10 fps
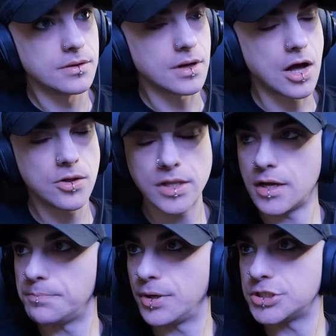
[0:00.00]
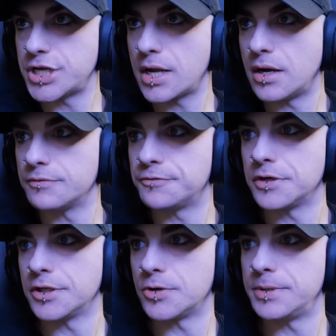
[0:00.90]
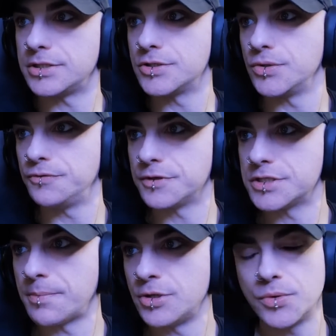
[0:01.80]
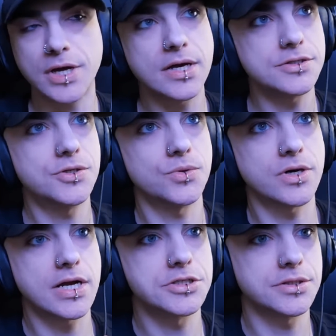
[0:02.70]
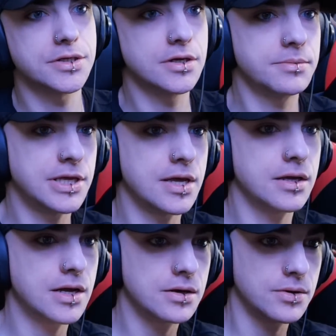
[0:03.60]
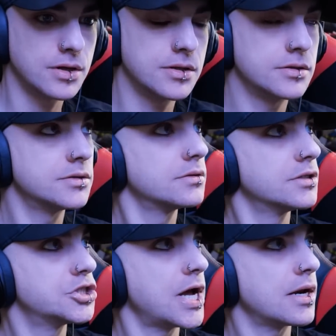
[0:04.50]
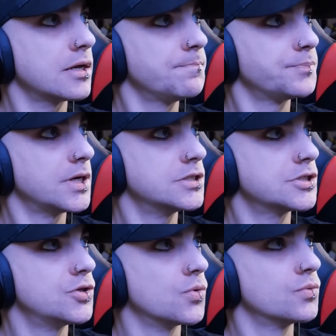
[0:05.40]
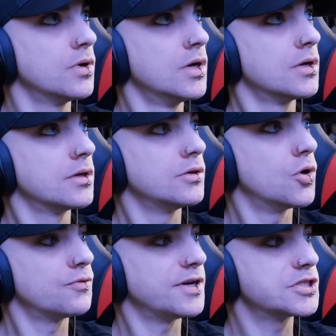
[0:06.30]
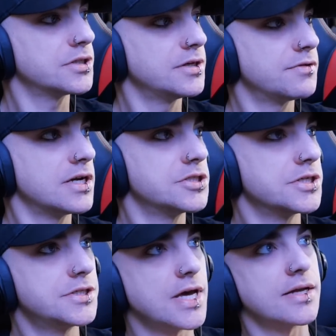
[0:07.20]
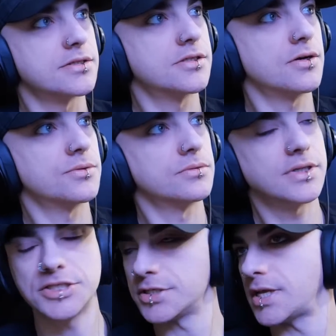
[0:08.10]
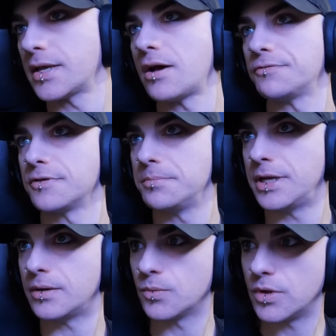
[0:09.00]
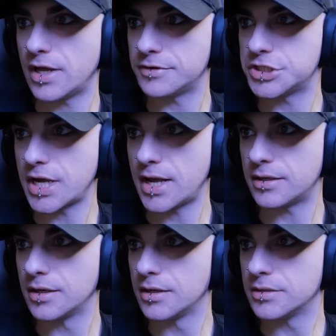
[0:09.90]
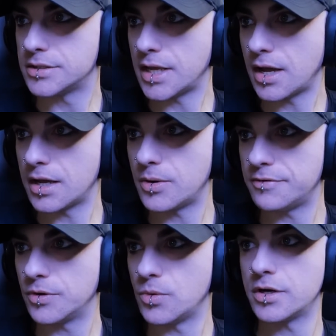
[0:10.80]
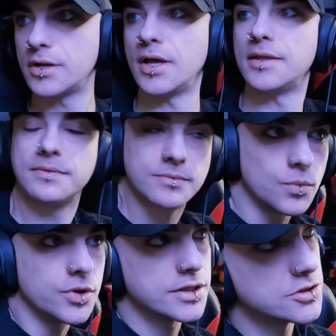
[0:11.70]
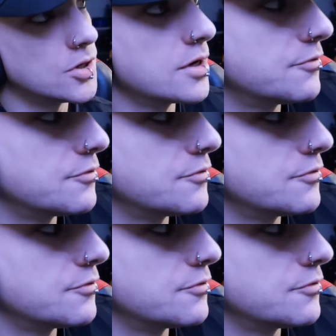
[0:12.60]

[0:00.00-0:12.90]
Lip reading: I'll put chat on for a little bit too for some of you guys who are actually going to be hanging out and chatting. I just don't know if I should leave it on just yet. So let's just hang out for a bit. We'll have a chat, say hi to everyone, and we'll get started